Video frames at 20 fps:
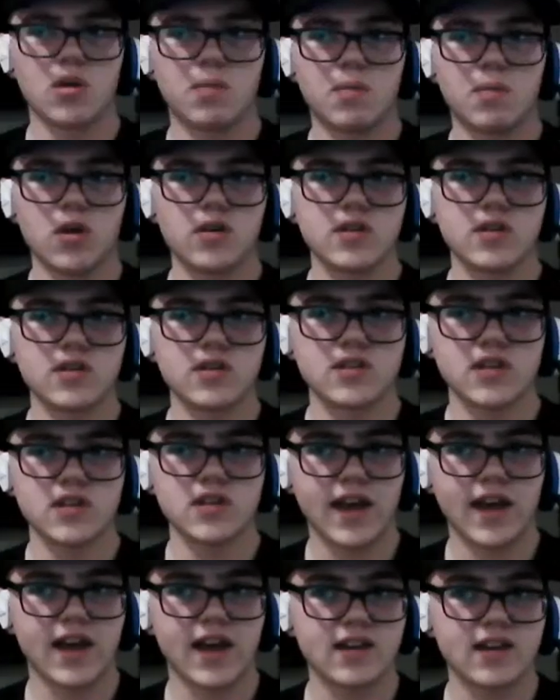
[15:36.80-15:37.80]
opponents,
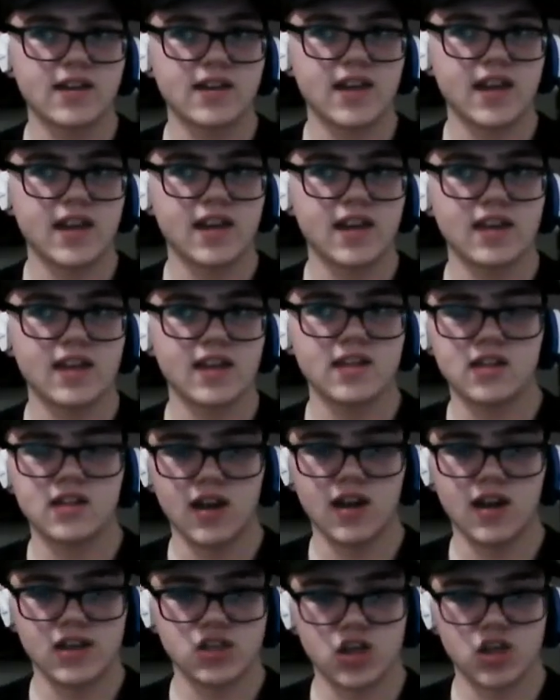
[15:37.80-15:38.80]
Ante
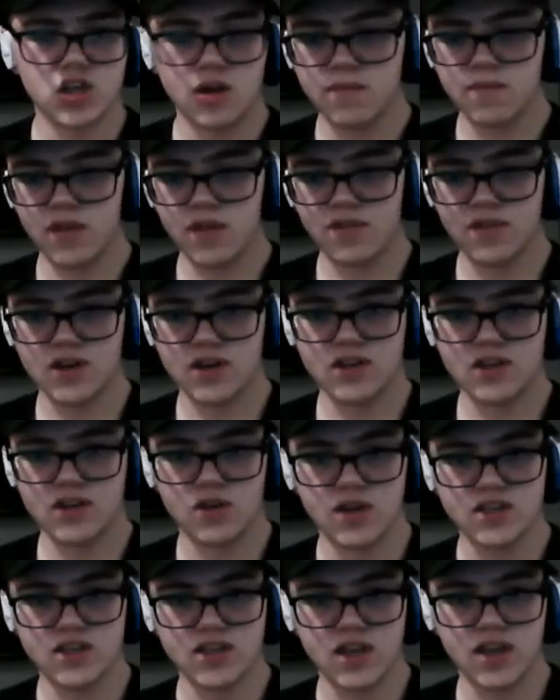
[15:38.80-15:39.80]
Delija, I think that's
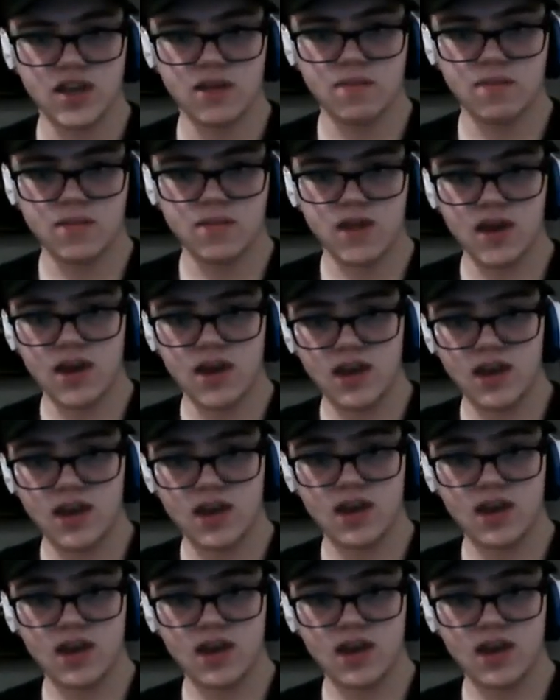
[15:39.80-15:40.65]
how I say it. He